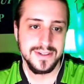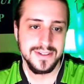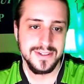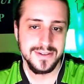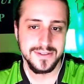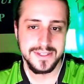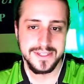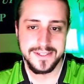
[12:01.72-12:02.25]
You
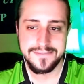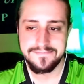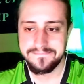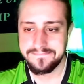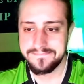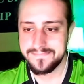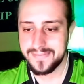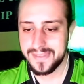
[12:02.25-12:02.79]
know what I'm saying?
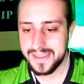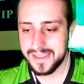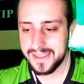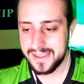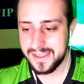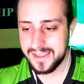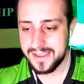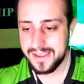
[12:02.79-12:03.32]

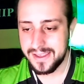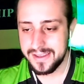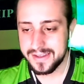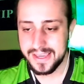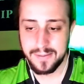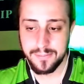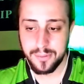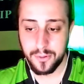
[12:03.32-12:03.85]
You
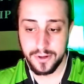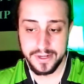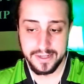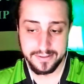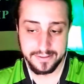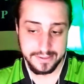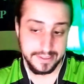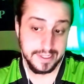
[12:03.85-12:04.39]
can't point
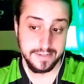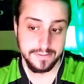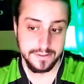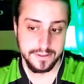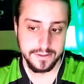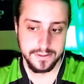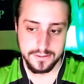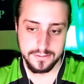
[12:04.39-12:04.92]
out the
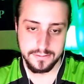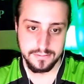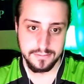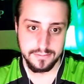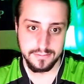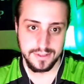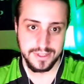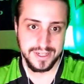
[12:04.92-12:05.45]
obvious.
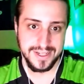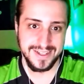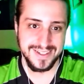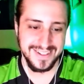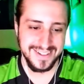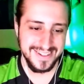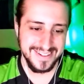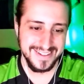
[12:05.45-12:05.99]

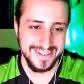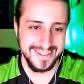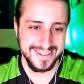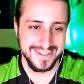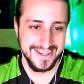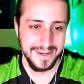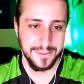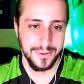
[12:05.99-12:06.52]
You
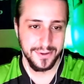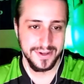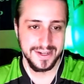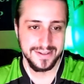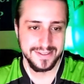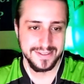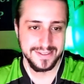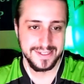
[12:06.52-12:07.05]
can't point
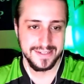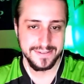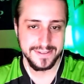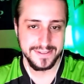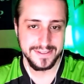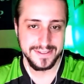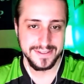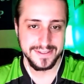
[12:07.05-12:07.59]
out the
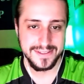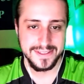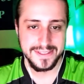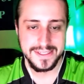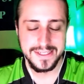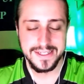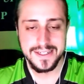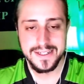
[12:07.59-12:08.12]
obvious here.
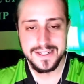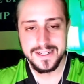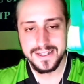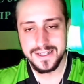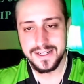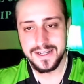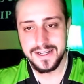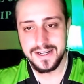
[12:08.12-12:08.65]

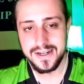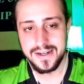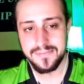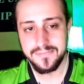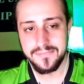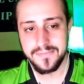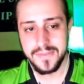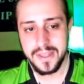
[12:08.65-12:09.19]

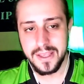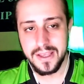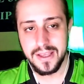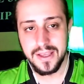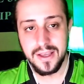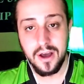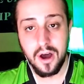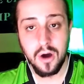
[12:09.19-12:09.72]

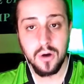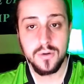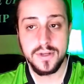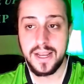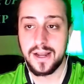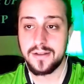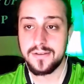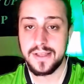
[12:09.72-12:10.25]
Oh,
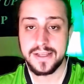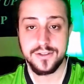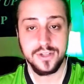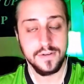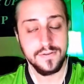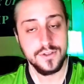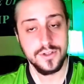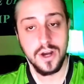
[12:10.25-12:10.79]
yeah, like
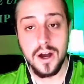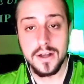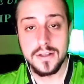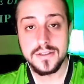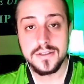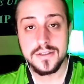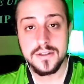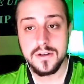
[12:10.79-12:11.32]
Jeff
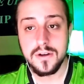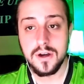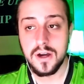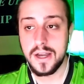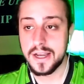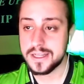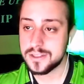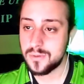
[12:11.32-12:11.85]
Johns'
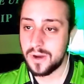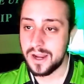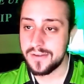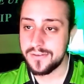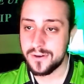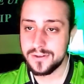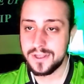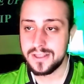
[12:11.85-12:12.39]

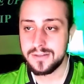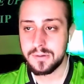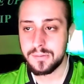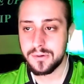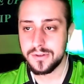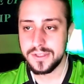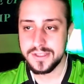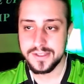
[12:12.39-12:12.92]
ex-wife. Hold on, let me
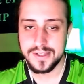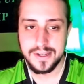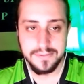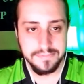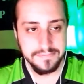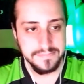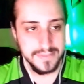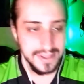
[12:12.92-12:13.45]
pull this
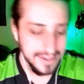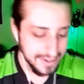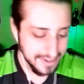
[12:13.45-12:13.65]
up.